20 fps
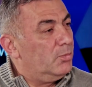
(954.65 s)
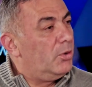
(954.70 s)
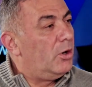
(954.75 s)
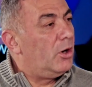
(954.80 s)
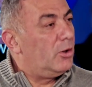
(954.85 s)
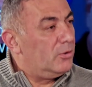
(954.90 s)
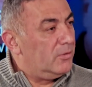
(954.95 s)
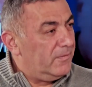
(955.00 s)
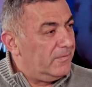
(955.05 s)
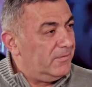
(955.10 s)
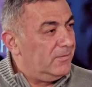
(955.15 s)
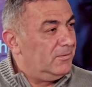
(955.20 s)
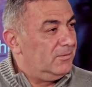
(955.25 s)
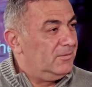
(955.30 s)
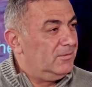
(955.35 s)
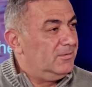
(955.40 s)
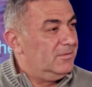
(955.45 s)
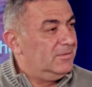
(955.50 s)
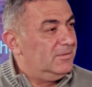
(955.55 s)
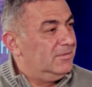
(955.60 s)

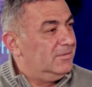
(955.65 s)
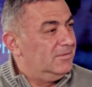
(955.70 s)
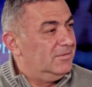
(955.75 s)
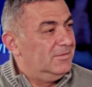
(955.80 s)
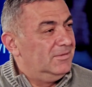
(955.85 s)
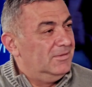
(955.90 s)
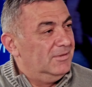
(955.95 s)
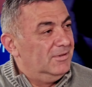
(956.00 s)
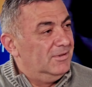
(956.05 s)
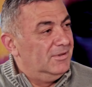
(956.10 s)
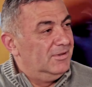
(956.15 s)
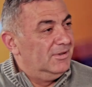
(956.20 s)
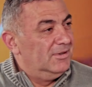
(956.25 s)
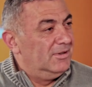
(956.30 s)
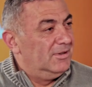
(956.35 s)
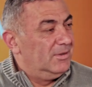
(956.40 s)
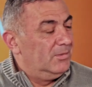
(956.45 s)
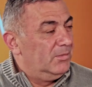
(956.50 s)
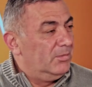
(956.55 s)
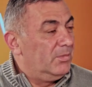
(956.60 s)
powerful
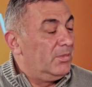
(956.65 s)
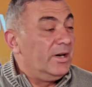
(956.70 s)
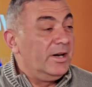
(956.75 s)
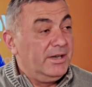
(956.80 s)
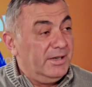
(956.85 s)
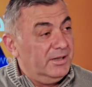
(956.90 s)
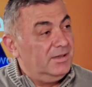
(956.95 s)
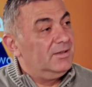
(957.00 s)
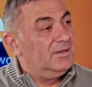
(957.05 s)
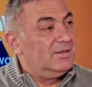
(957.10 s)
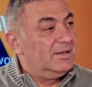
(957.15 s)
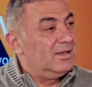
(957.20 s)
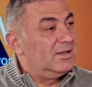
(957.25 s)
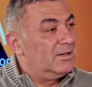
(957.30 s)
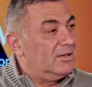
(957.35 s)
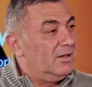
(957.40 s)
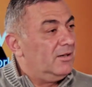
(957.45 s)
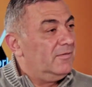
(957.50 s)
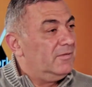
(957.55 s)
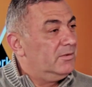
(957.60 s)
by like
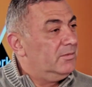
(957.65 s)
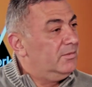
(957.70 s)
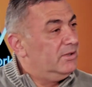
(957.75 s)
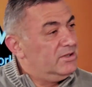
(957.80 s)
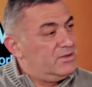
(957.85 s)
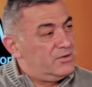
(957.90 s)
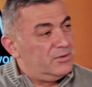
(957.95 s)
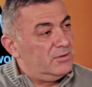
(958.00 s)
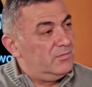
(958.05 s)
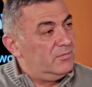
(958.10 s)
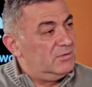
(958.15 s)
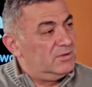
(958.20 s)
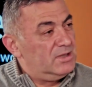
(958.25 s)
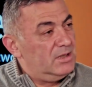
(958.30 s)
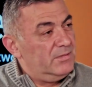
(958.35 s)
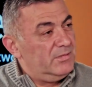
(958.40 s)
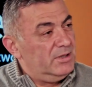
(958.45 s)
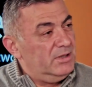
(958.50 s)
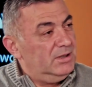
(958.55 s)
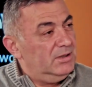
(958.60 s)
governments or
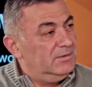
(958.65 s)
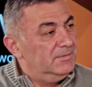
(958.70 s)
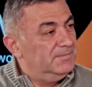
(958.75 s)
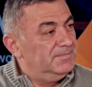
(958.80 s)
something?